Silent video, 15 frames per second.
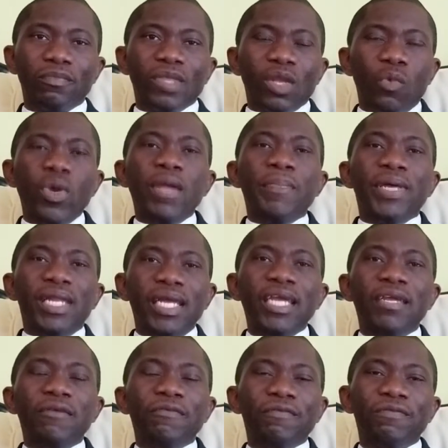We
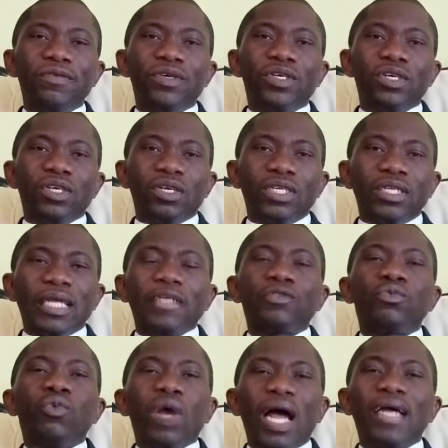believe that
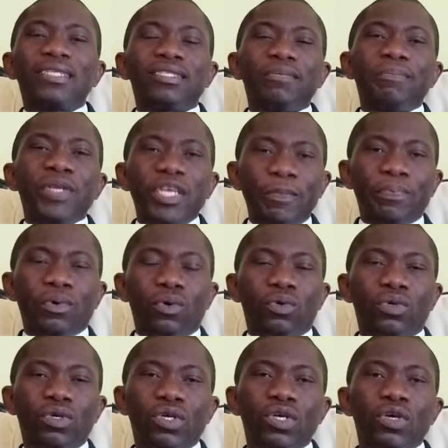as a people,
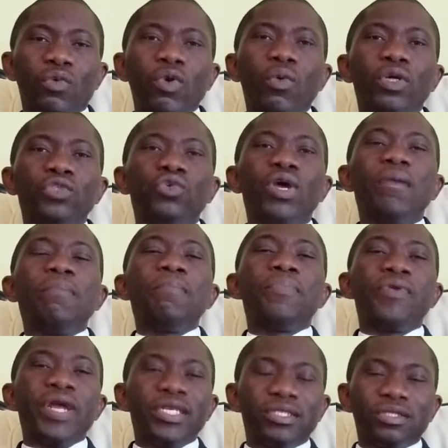we want to
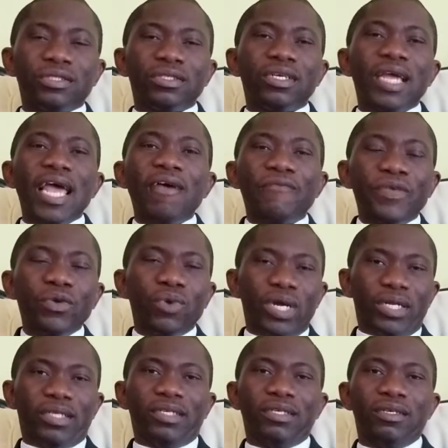embrace
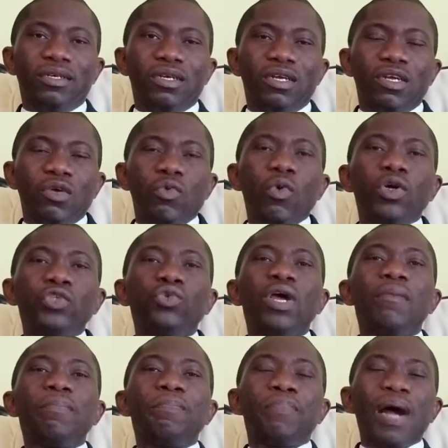everyone. We want to
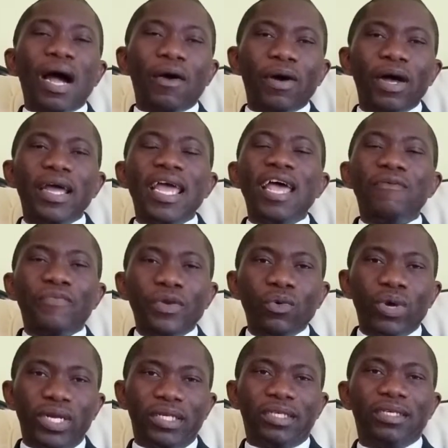empower
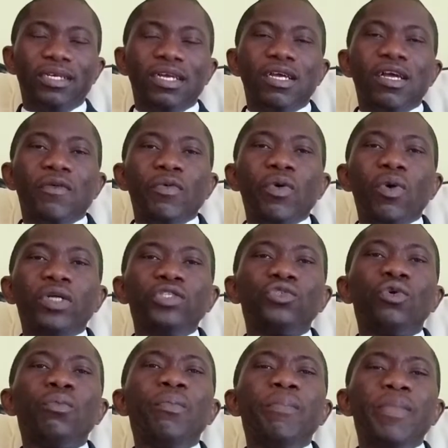everyone. We want
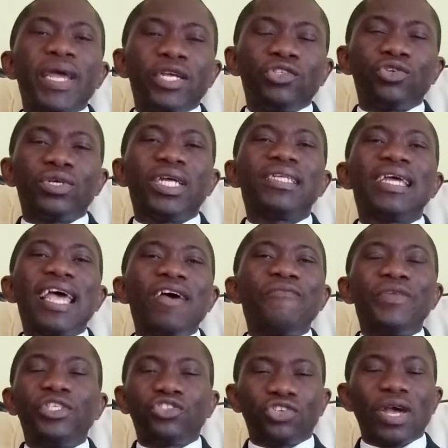to make sure that
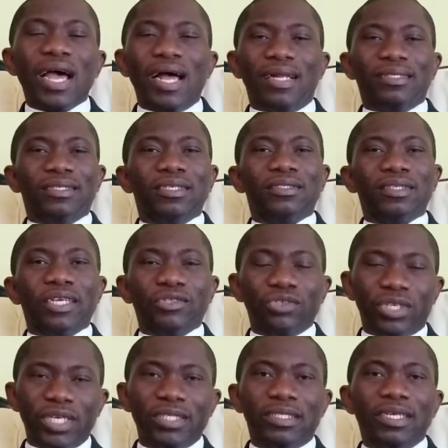every child is
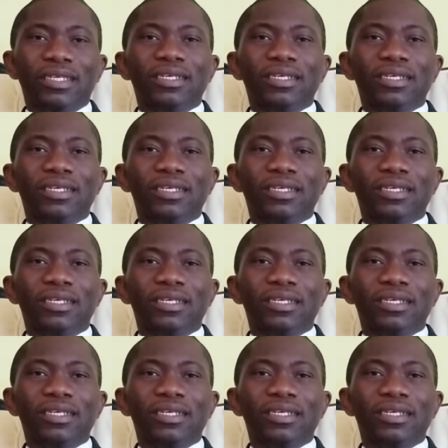educated.